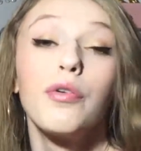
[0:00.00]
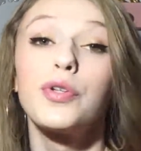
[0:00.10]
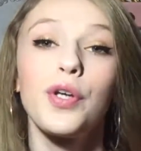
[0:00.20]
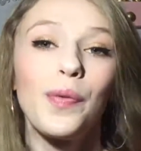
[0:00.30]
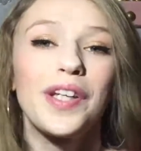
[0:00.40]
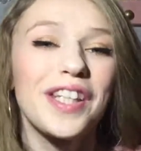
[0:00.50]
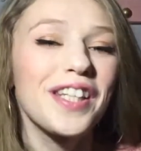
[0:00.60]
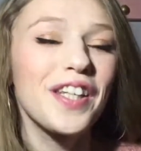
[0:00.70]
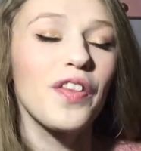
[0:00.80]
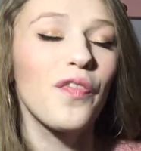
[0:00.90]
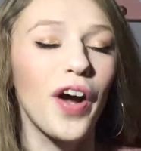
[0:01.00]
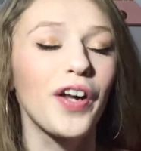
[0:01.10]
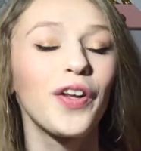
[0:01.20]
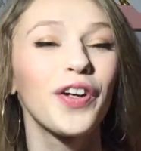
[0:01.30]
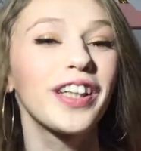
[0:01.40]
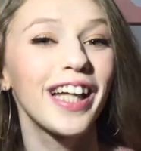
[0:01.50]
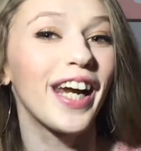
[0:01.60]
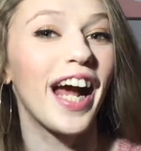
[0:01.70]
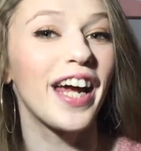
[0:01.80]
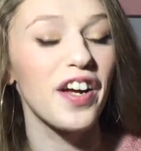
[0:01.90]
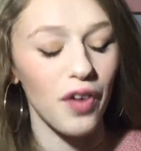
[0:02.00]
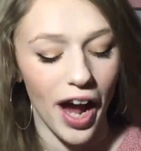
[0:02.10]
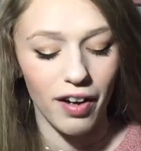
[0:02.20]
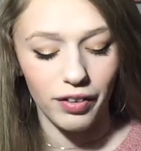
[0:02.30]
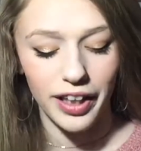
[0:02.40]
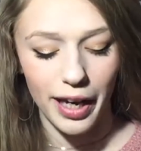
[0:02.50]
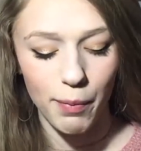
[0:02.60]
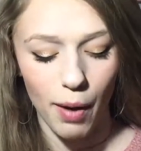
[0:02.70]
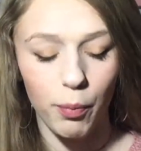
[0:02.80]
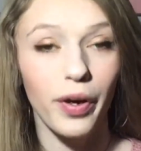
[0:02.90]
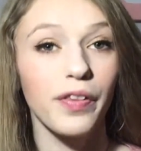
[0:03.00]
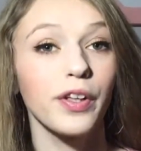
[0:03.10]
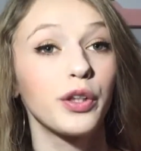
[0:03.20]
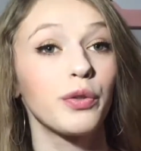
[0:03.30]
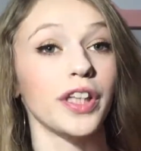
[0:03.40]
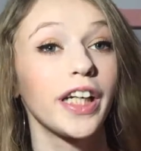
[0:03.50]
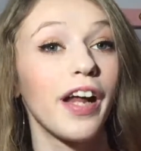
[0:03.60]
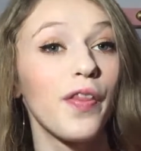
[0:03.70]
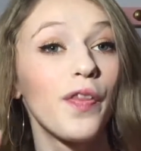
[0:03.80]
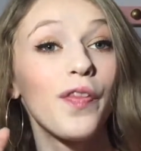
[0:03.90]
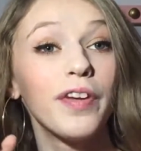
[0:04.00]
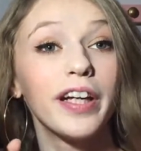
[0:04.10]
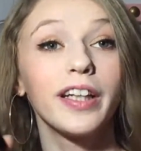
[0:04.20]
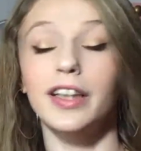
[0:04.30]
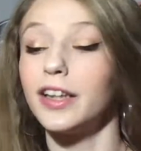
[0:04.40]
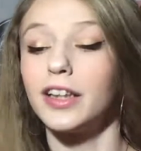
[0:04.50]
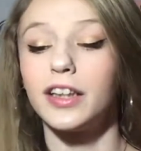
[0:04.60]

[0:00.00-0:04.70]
So this is the final look that I came up with using this